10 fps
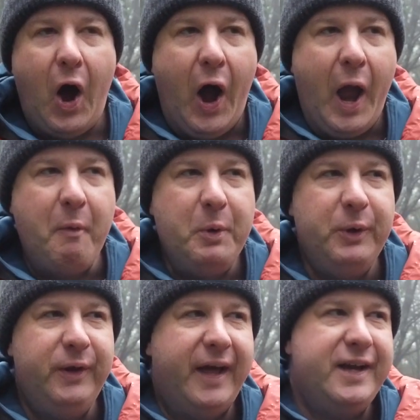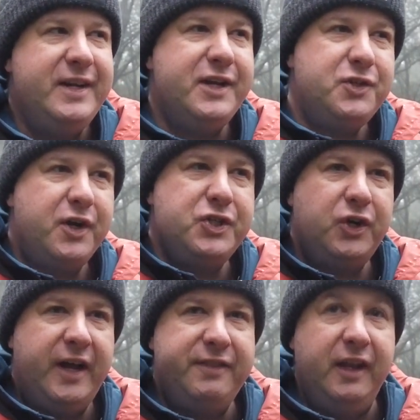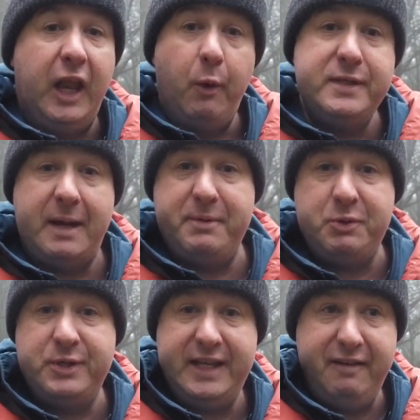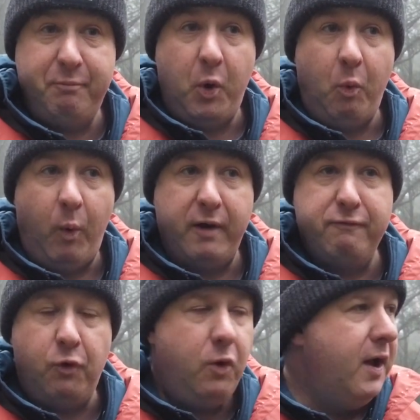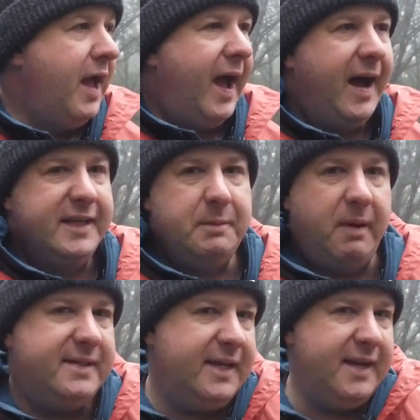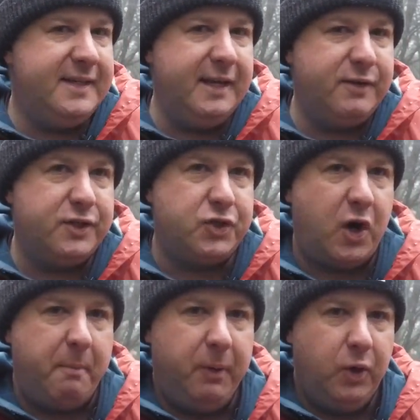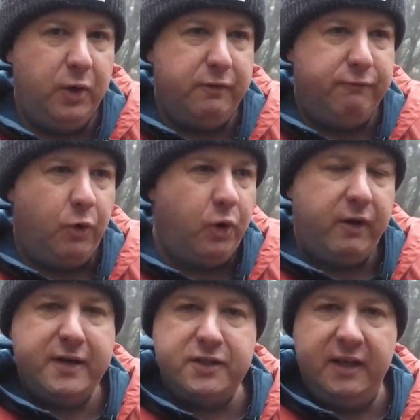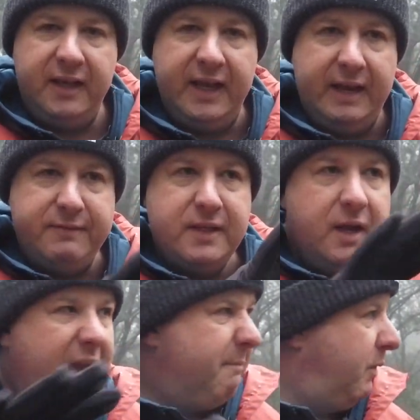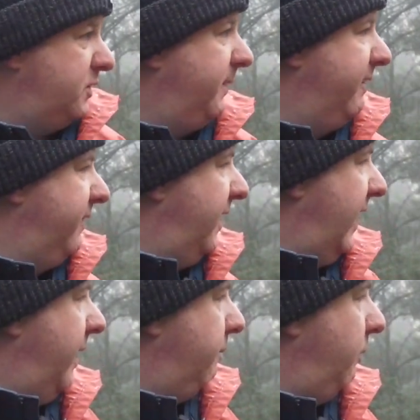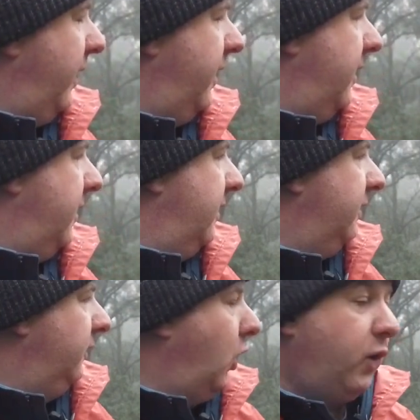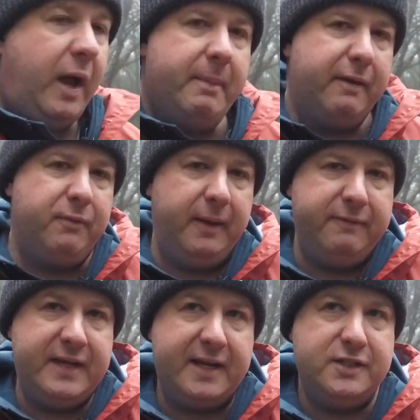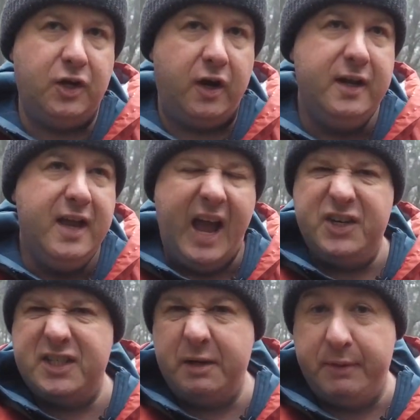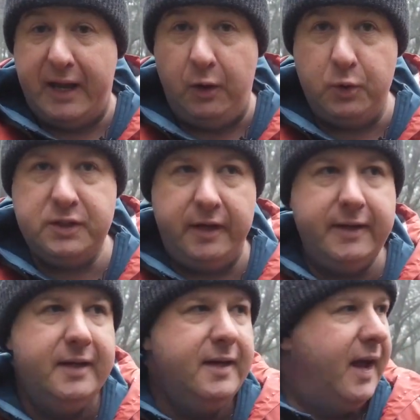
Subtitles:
I will now try a shot at the lowest aperture, which is f.14. So my intent here is to try and blur the foreground, so the leaves, possibly even that log coming in from the left-hand side, and just see what that looks like.